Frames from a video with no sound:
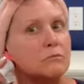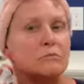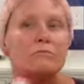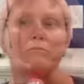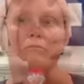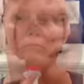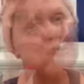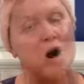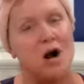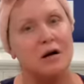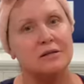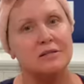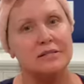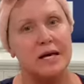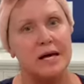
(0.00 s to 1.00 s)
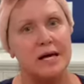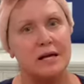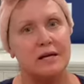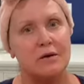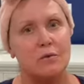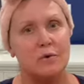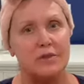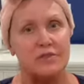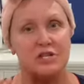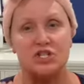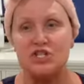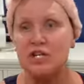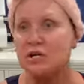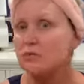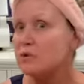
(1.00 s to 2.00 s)
Okay, I'm all done with the
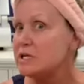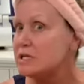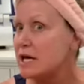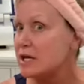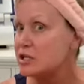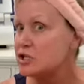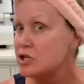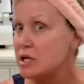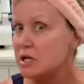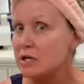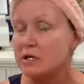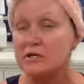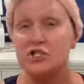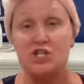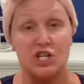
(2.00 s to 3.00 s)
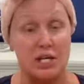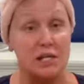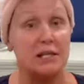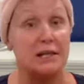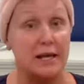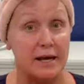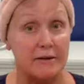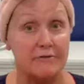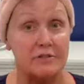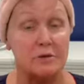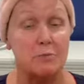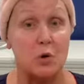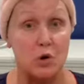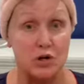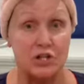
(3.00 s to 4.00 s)
chin reduction, chin lift
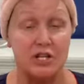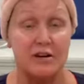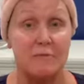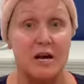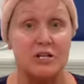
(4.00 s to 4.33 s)
portion of my